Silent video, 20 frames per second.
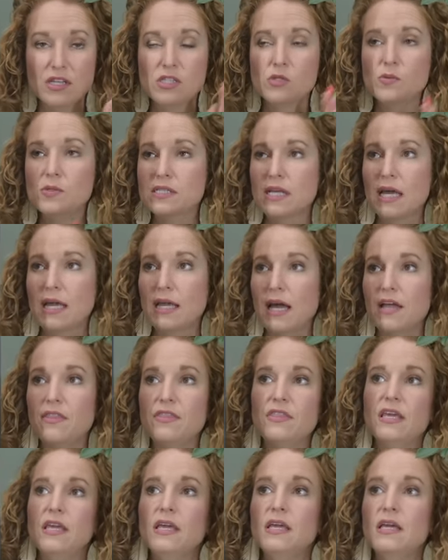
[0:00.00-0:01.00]
This was like, I
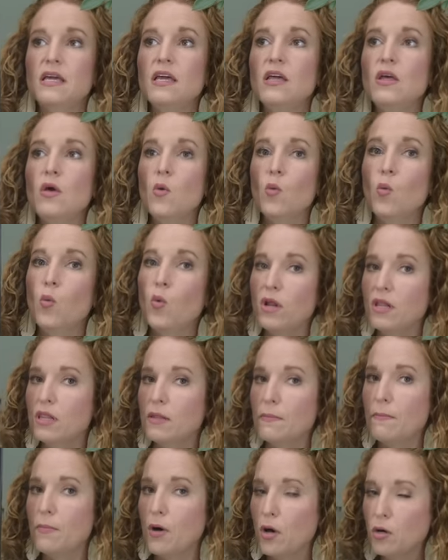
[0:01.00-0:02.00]
think, one of
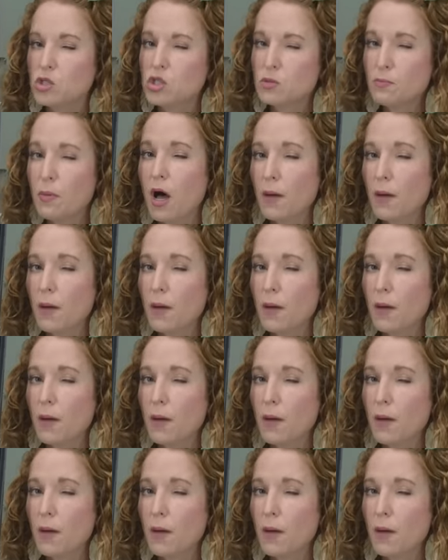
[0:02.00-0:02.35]
the most